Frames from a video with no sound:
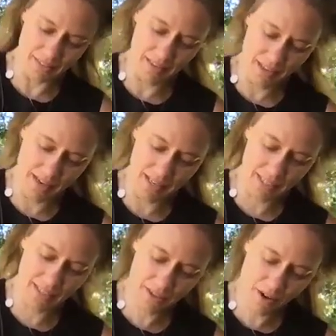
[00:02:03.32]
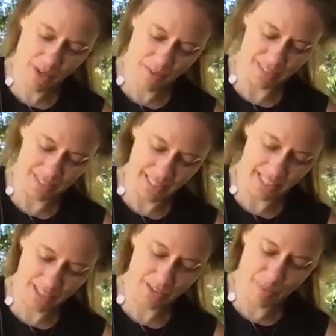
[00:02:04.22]
and it's
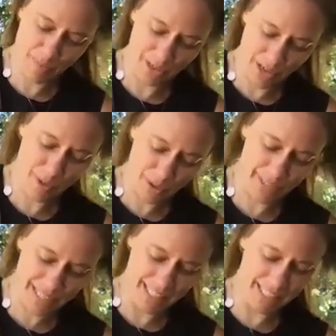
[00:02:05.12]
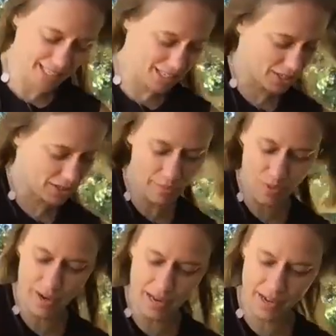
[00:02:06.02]
takes a little bit more elbow grease to scrub
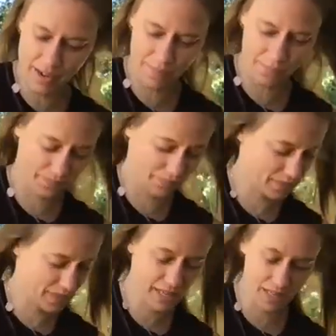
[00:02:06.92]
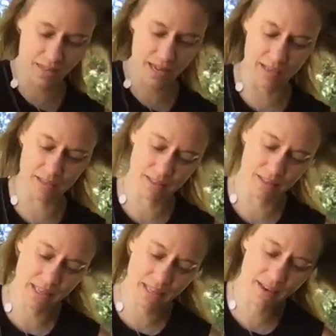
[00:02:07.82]
away and get that
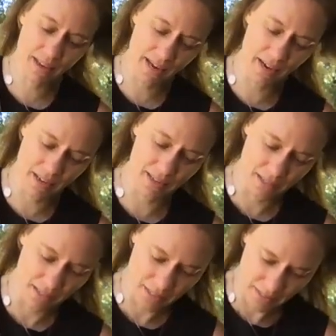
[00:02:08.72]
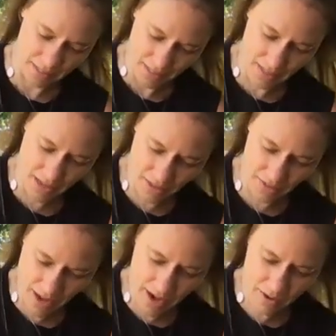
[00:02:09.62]
inlaid
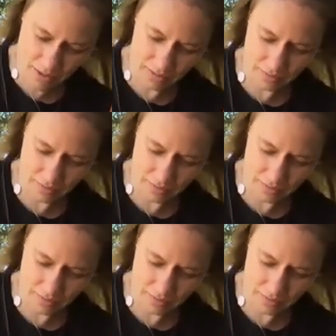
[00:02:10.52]
color out,